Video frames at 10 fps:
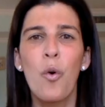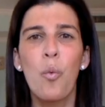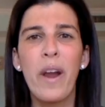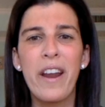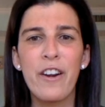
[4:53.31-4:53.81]

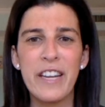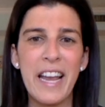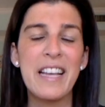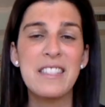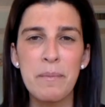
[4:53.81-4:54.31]
where he
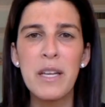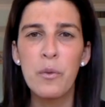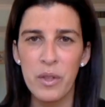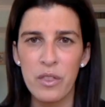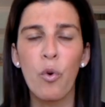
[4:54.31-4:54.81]
has a
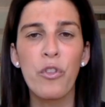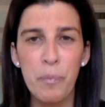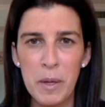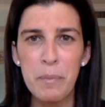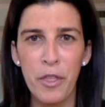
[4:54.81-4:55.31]
meeting with all the
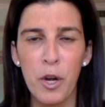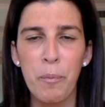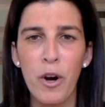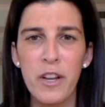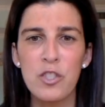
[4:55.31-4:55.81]
people that are
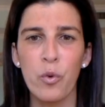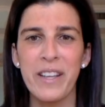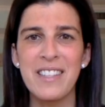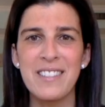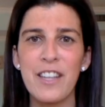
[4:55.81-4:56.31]
part of this
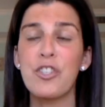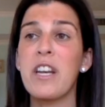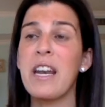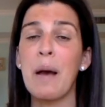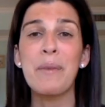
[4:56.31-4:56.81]

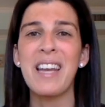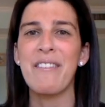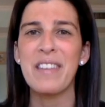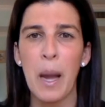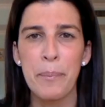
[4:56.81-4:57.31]
organization, and I'm going to
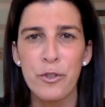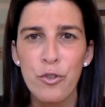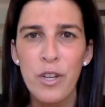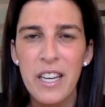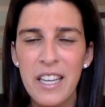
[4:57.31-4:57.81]
have the
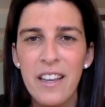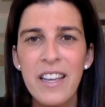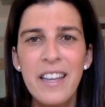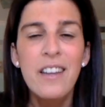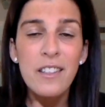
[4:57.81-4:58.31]
opportunity
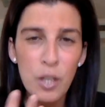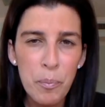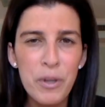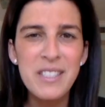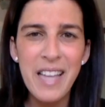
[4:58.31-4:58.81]
to
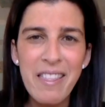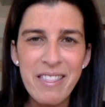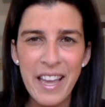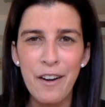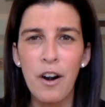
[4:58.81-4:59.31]

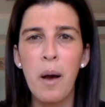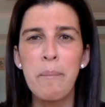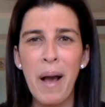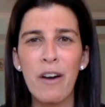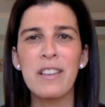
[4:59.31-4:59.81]
present there
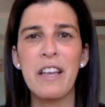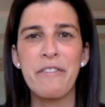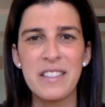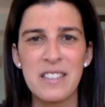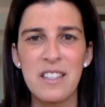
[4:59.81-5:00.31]
about
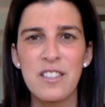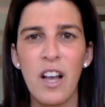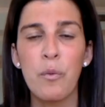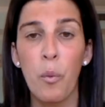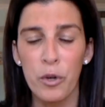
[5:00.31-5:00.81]

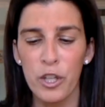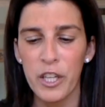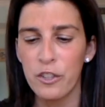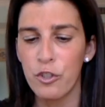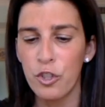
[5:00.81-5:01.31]
LifeVestInside, what we're
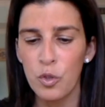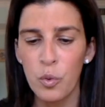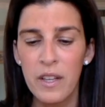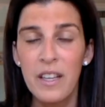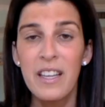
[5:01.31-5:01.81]
looking to do,